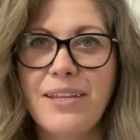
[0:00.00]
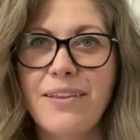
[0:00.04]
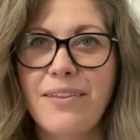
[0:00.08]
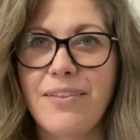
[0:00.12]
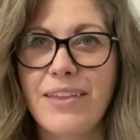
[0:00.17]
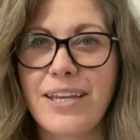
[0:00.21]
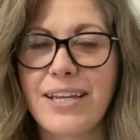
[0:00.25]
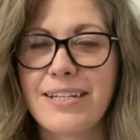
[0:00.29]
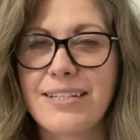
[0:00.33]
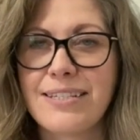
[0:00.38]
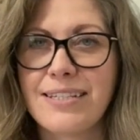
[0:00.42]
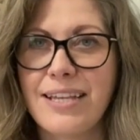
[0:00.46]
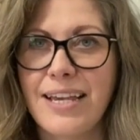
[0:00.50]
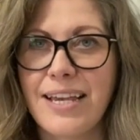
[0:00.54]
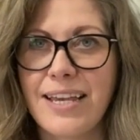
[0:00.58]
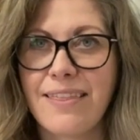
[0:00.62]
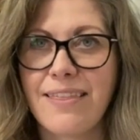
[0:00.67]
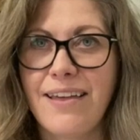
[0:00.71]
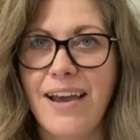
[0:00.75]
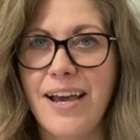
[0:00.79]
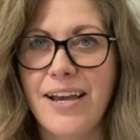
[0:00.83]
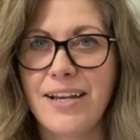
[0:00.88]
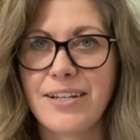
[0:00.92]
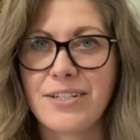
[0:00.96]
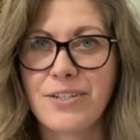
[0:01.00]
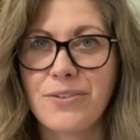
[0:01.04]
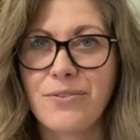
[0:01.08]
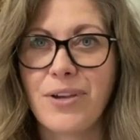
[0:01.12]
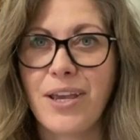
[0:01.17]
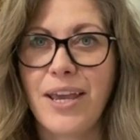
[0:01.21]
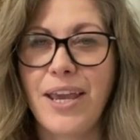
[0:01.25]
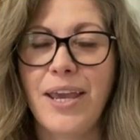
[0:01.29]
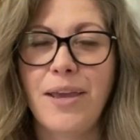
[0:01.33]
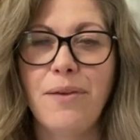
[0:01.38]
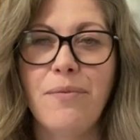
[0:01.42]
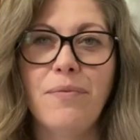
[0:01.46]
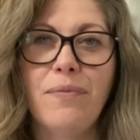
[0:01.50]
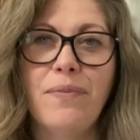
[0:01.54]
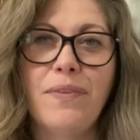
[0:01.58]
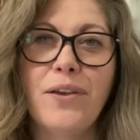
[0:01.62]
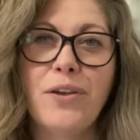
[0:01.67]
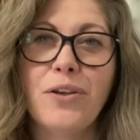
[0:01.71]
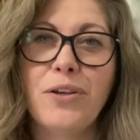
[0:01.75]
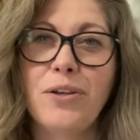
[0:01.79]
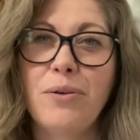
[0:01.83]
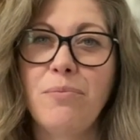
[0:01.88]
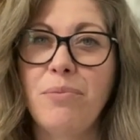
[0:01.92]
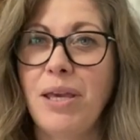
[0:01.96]
Things like that, okay?
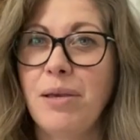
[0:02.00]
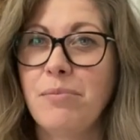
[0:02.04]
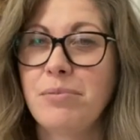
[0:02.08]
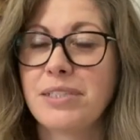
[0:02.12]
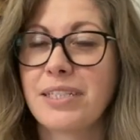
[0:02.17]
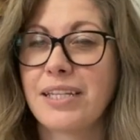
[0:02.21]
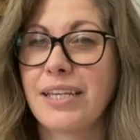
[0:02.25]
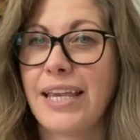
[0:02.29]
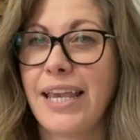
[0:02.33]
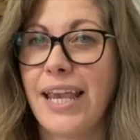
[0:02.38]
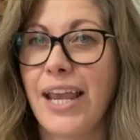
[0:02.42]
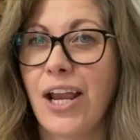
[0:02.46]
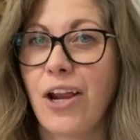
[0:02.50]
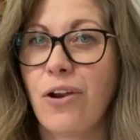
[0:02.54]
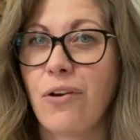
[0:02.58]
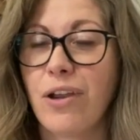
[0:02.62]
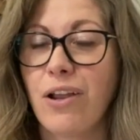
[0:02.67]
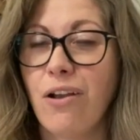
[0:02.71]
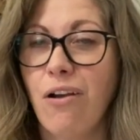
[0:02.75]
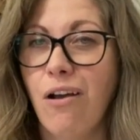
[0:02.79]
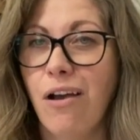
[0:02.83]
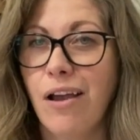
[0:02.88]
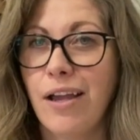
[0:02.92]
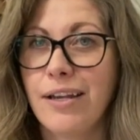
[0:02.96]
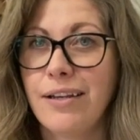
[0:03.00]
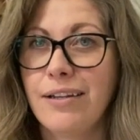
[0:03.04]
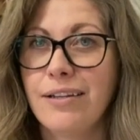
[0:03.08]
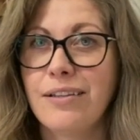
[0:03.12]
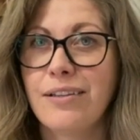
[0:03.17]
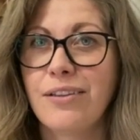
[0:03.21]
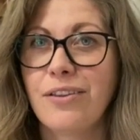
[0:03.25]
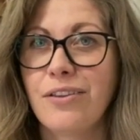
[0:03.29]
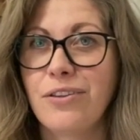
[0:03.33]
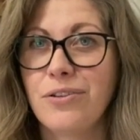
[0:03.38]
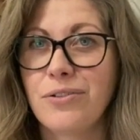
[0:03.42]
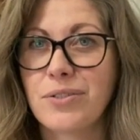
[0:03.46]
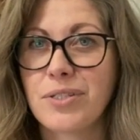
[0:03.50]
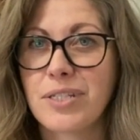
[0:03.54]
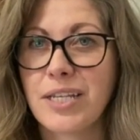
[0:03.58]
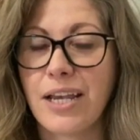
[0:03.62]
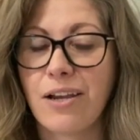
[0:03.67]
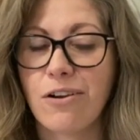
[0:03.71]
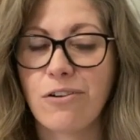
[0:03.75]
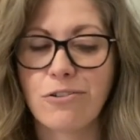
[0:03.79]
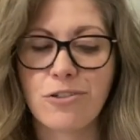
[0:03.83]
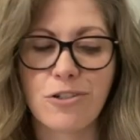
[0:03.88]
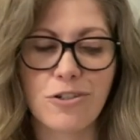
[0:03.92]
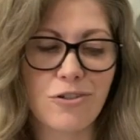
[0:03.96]
They're going to be able to carry on those
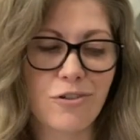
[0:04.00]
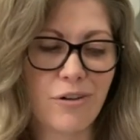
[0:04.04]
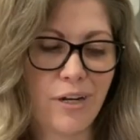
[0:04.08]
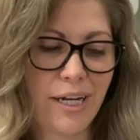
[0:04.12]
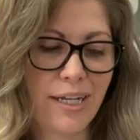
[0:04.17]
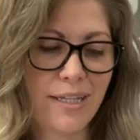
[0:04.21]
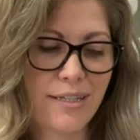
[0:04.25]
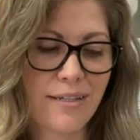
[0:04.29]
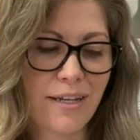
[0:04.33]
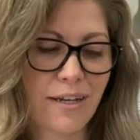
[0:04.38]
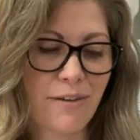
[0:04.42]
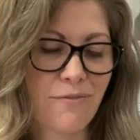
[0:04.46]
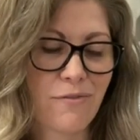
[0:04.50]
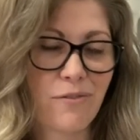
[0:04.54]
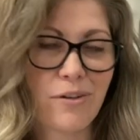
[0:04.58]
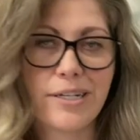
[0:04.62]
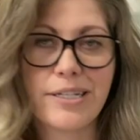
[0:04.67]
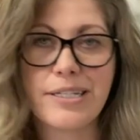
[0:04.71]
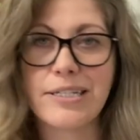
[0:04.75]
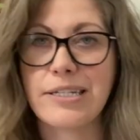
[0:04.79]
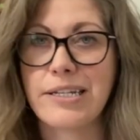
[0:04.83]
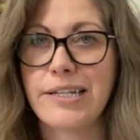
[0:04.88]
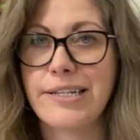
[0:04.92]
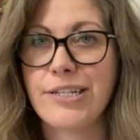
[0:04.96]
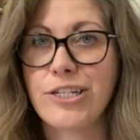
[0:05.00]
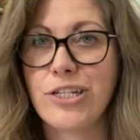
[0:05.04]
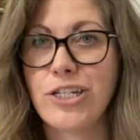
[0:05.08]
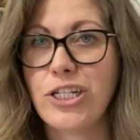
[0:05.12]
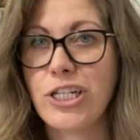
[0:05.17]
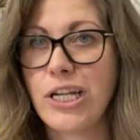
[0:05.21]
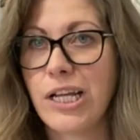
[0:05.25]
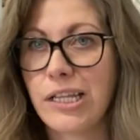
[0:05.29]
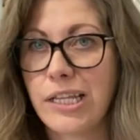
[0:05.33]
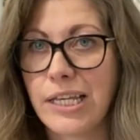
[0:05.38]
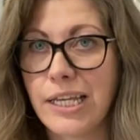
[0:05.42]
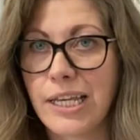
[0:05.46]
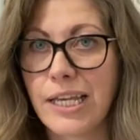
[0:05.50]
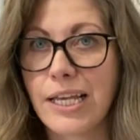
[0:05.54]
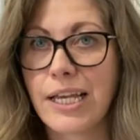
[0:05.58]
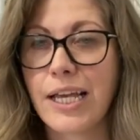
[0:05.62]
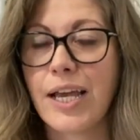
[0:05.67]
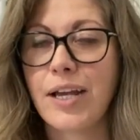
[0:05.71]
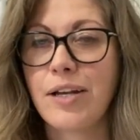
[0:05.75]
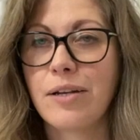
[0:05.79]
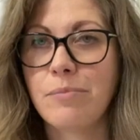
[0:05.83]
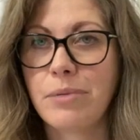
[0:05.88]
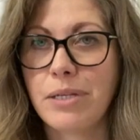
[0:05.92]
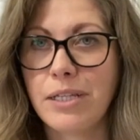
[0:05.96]
character traits. Like for instance, Jelly can
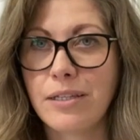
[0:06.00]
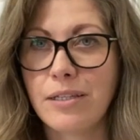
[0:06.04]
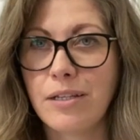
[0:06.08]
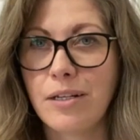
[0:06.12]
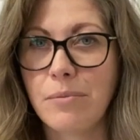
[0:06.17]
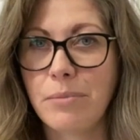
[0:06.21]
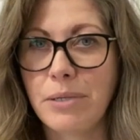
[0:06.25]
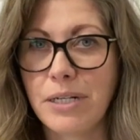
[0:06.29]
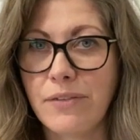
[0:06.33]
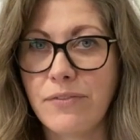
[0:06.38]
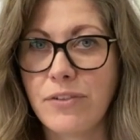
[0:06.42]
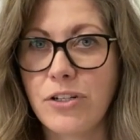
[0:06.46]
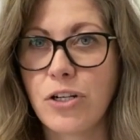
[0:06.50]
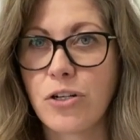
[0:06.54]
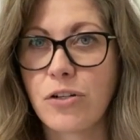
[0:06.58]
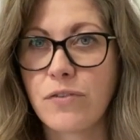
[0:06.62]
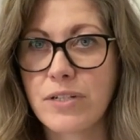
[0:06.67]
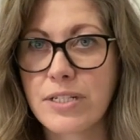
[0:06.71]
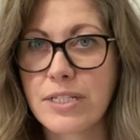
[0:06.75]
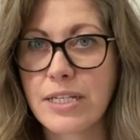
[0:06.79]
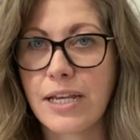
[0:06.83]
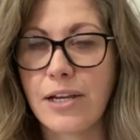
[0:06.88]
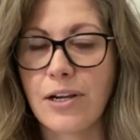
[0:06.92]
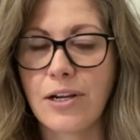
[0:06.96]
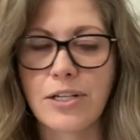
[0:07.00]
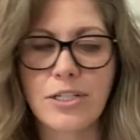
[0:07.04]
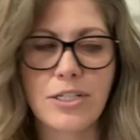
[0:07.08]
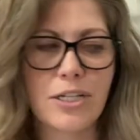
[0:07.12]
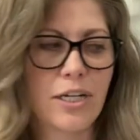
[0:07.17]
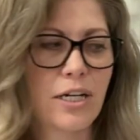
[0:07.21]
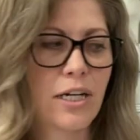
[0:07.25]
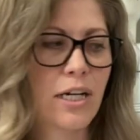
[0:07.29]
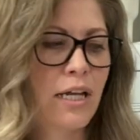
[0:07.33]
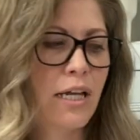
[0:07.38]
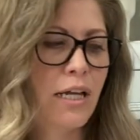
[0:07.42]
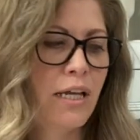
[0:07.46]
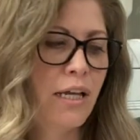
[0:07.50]
kind of be a little bit of a nervous character.